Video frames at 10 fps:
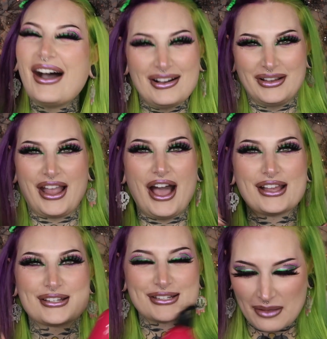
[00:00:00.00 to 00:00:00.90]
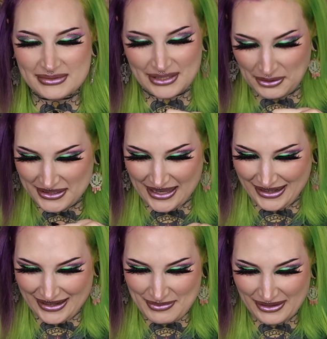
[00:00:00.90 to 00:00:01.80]
Oh my gosh, I'm so
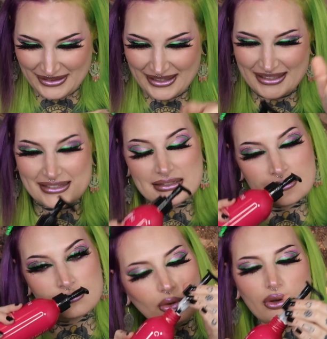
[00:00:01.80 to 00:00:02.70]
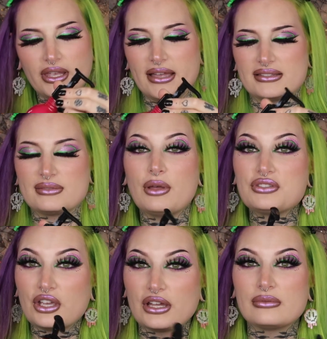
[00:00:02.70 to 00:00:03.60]
excited about this. Oh yes, smells
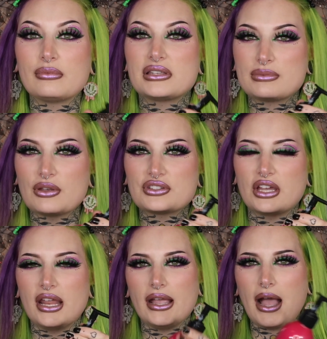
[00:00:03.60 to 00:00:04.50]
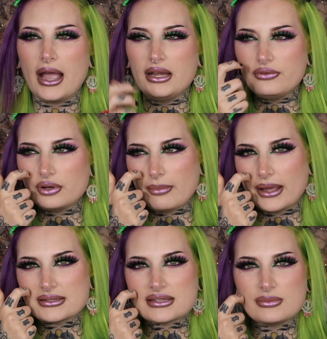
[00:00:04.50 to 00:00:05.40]
good, smells good. It kind of
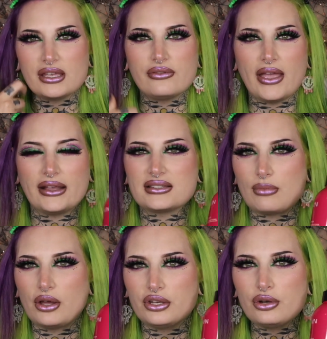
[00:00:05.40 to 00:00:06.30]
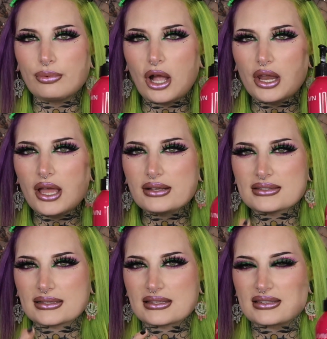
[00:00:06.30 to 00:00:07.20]
reminds me of Exmondo products.
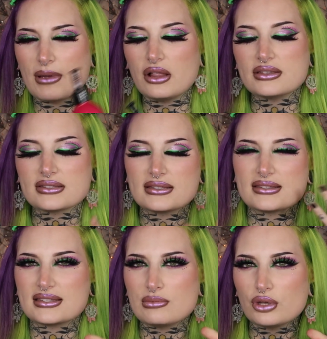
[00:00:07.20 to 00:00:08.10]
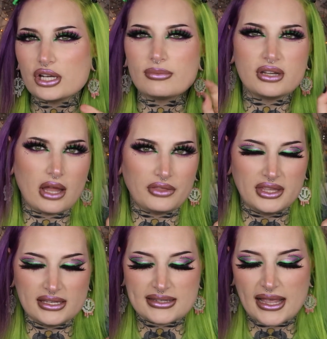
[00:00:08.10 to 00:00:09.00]
Like the smell is similar, but not
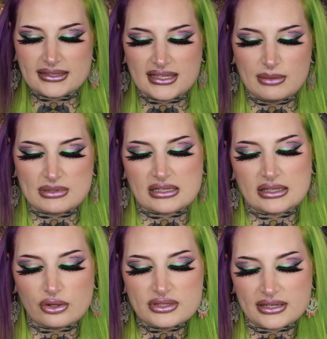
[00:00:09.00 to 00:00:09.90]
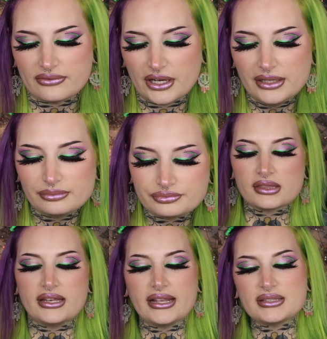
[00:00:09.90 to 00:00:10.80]
the exact same. It's a little different.
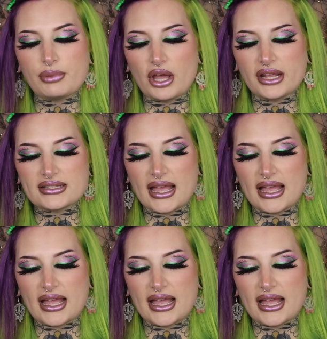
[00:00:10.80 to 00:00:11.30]
The next product